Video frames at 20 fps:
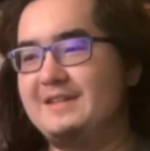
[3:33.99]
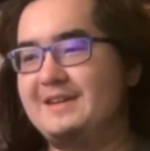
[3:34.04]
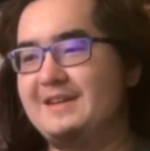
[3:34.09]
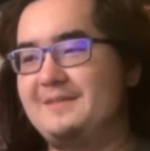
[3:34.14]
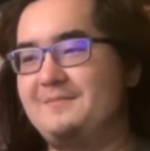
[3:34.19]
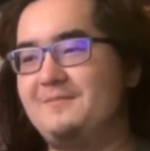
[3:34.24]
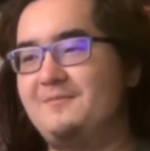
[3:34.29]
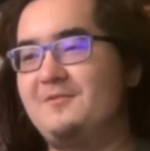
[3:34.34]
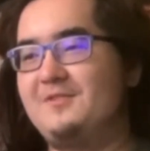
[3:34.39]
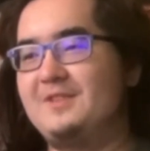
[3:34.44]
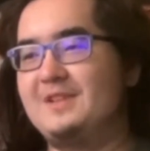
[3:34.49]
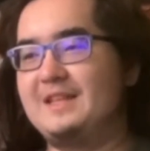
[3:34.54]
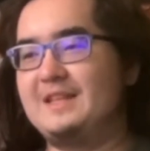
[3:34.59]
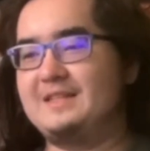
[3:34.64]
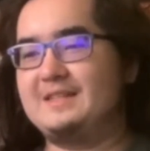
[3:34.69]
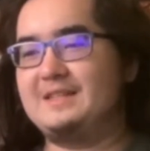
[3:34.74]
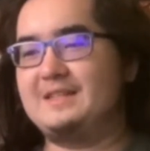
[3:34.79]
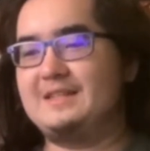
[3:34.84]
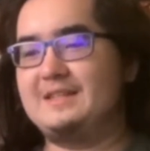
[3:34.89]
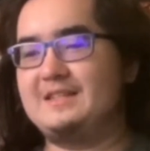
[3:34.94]
I'm really
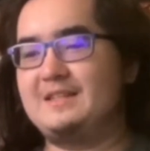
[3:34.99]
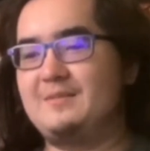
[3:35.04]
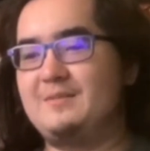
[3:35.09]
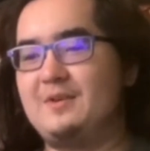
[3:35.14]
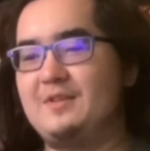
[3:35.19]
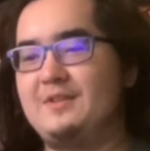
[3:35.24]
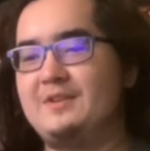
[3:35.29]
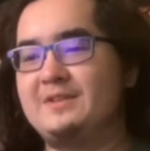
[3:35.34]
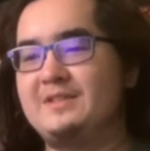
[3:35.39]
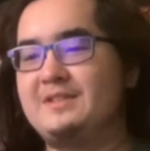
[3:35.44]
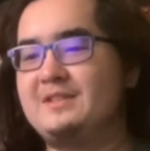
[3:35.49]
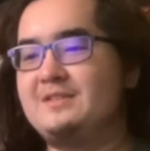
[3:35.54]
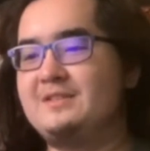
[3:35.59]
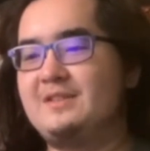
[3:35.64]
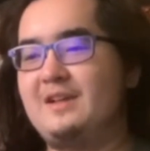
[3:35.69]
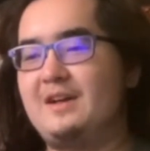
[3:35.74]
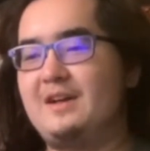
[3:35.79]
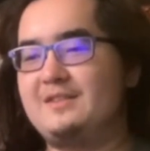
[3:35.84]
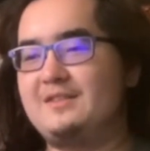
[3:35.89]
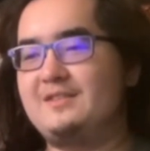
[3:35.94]
excited to see more. There's
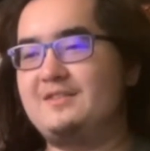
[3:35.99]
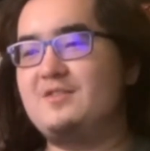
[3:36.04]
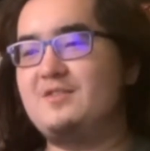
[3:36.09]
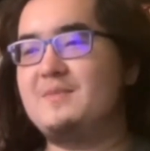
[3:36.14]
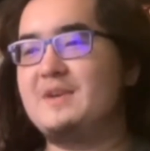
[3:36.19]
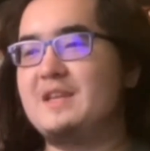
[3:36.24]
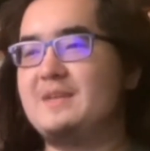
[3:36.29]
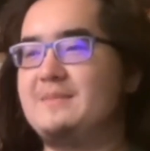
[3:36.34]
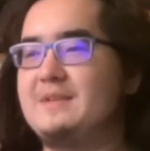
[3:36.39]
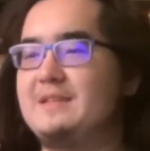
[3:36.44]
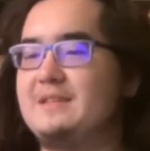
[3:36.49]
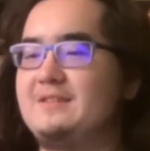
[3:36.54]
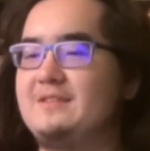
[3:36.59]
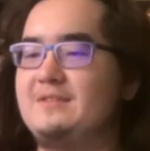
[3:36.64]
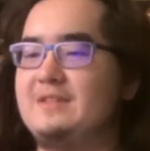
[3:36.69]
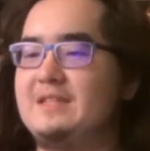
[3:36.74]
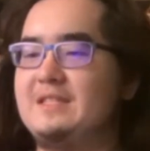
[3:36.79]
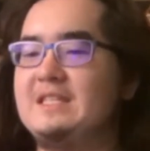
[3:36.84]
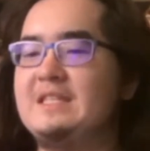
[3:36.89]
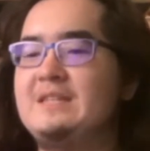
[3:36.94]
still so many
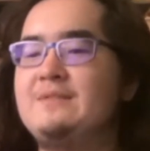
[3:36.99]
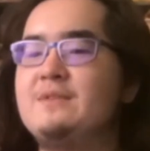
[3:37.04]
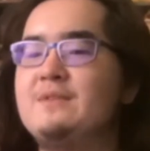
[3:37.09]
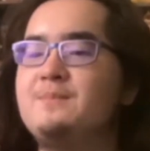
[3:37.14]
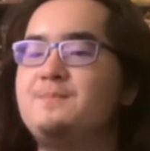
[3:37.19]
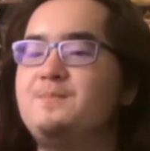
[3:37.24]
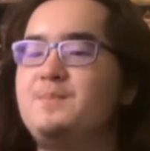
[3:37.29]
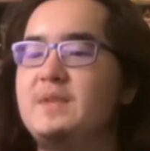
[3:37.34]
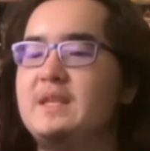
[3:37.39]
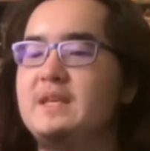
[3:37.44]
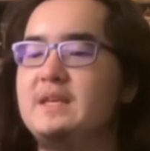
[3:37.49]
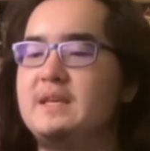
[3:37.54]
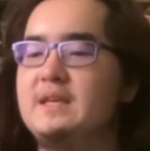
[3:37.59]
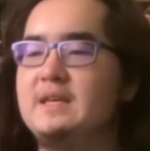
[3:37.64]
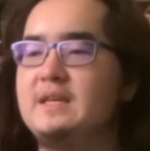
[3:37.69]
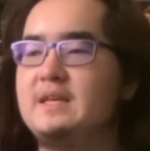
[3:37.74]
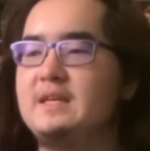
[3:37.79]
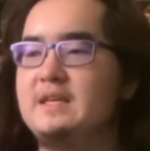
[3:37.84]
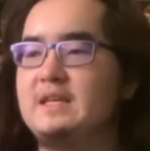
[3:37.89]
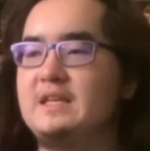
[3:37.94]
mysteries.
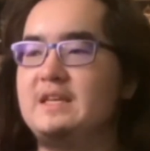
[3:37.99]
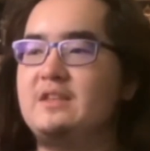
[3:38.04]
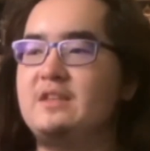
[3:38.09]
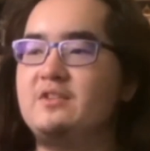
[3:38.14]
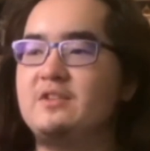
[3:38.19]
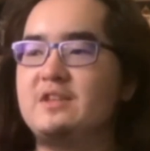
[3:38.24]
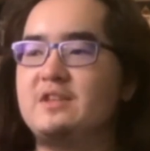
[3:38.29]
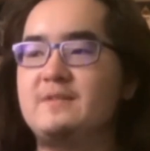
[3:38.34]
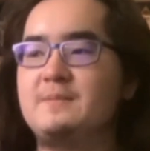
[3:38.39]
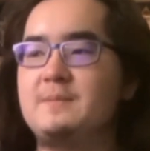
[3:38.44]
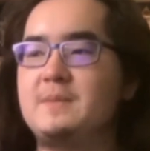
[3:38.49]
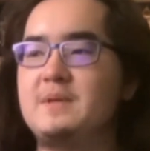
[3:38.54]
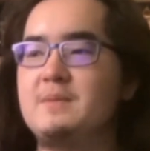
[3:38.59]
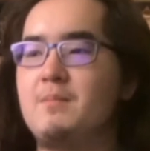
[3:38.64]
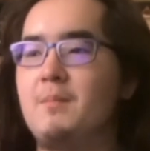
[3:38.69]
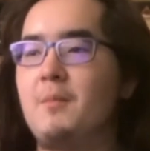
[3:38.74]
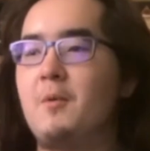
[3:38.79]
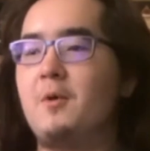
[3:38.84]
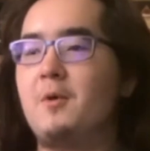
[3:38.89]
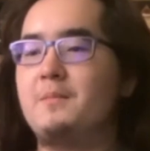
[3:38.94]
There'll even be
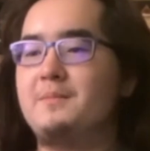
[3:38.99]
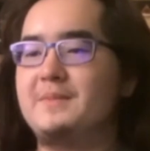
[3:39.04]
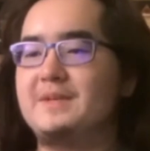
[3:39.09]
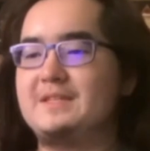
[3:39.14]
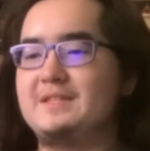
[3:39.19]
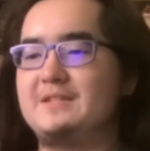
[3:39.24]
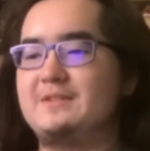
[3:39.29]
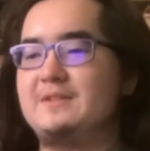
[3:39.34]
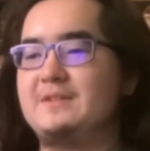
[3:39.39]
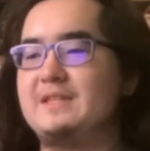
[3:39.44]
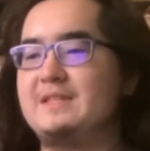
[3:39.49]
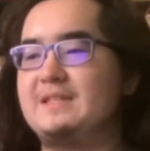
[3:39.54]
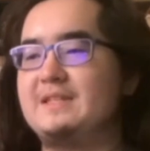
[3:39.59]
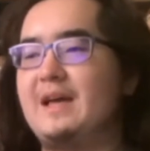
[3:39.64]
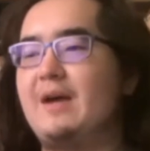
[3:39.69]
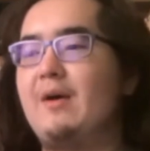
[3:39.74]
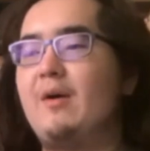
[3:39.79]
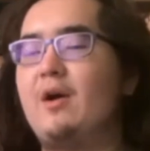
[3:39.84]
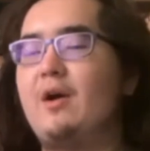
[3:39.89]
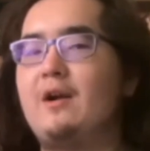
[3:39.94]
more mysteries
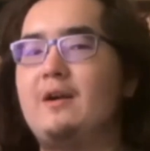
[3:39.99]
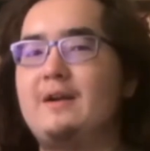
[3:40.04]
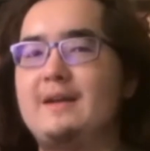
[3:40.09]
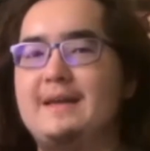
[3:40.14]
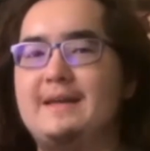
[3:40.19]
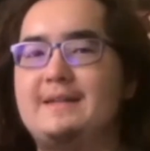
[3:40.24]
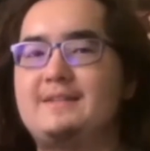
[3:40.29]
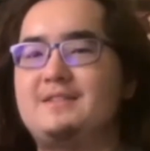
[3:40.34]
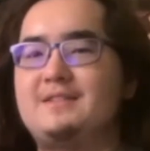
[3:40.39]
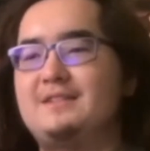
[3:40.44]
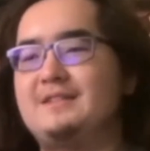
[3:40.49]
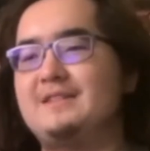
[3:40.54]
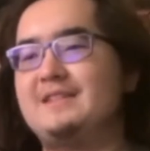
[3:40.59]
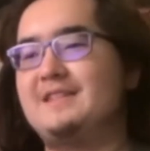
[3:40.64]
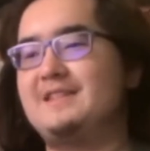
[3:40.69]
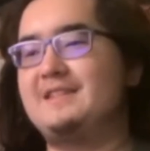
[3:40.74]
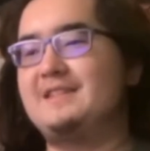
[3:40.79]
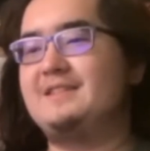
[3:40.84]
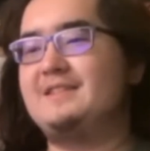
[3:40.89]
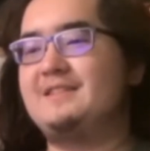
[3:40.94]
that aren't answered in
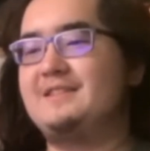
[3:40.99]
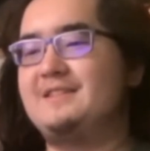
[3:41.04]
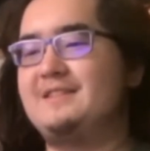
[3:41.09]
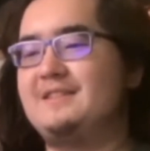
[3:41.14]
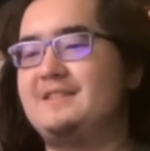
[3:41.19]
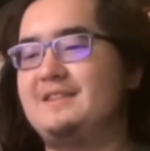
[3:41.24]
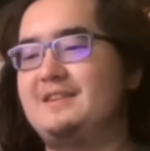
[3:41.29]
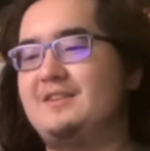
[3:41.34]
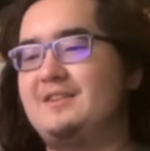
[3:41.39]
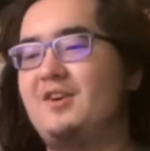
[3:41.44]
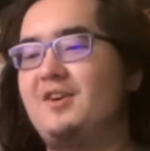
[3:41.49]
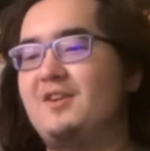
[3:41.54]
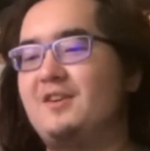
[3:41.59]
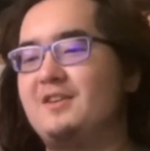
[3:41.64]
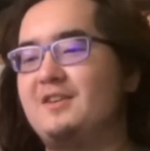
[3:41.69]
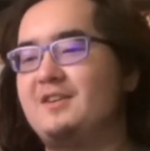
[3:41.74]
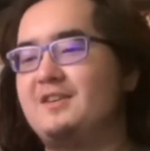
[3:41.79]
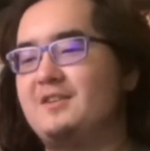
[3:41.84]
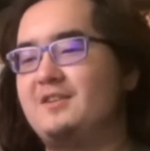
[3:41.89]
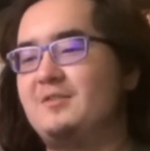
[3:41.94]
this
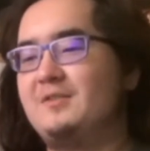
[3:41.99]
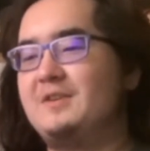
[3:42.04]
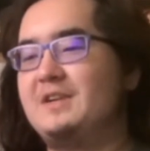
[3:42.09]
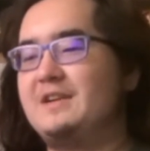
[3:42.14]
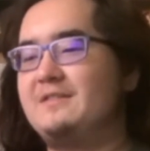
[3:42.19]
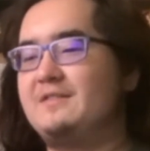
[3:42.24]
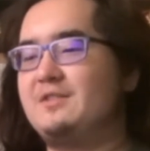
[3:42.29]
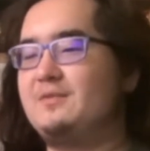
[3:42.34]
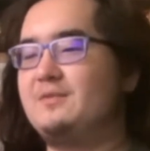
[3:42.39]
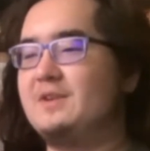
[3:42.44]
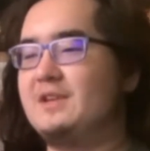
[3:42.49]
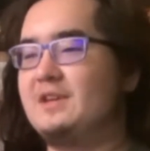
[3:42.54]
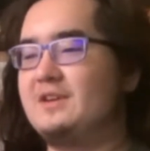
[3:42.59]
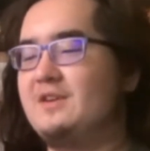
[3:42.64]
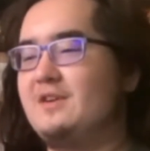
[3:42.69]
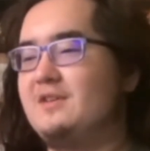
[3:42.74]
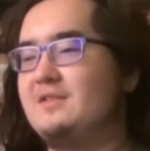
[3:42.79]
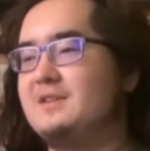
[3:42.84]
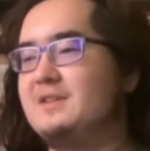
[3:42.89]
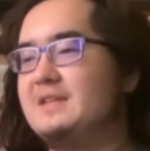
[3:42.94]
arc, or whatever you want to
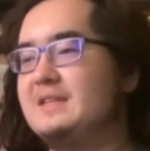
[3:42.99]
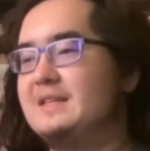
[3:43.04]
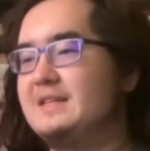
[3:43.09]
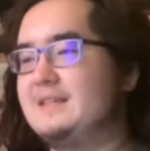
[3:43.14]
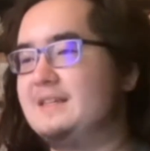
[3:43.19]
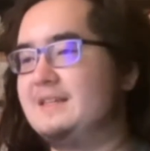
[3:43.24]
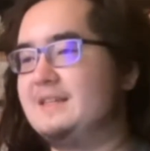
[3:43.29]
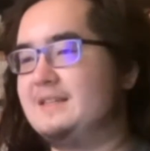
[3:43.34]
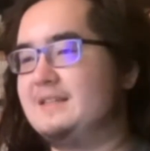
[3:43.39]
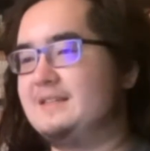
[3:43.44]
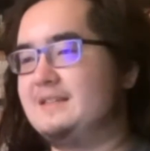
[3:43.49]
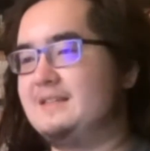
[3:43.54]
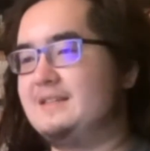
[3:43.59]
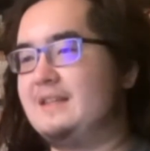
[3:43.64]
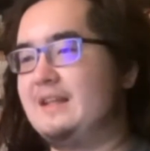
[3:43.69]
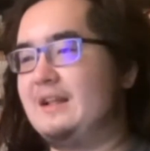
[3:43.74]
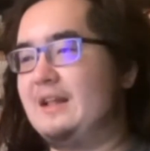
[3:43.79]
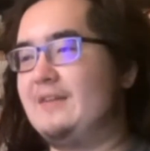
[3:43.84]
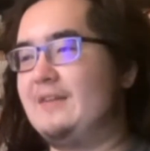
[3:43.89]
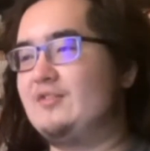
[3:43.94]
call it.
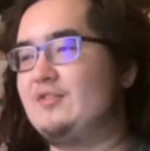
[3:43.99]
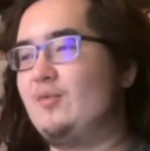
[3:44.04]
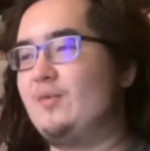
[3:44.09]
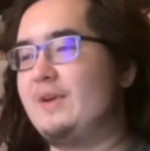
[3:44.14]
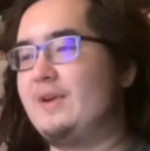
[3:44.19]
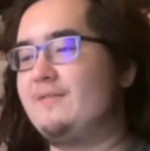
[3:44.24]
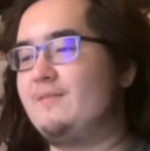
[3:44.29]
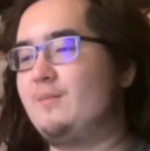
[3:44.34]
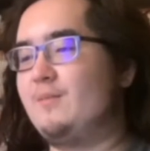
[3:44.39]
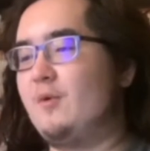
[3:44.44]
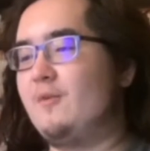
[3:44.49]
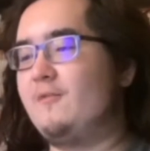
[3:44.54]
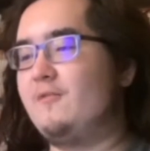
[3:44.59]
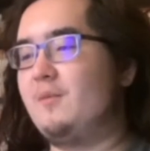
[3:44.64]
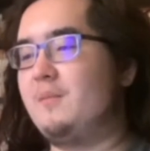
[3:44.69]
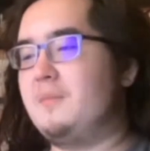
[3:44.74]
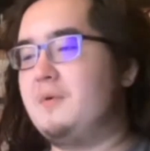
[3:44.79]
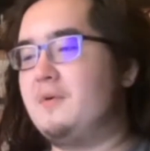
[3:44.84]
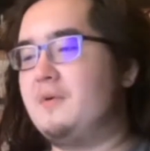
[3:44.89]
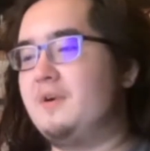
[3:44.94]
They'll have to wait for
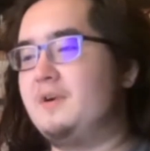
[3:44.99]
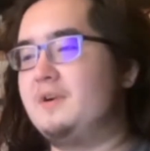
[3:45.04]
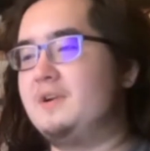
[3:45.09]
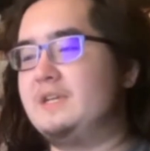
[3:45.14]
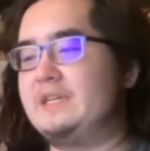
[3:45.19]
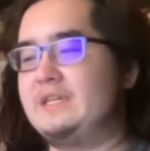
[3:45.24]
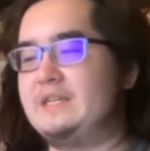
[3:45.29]
more.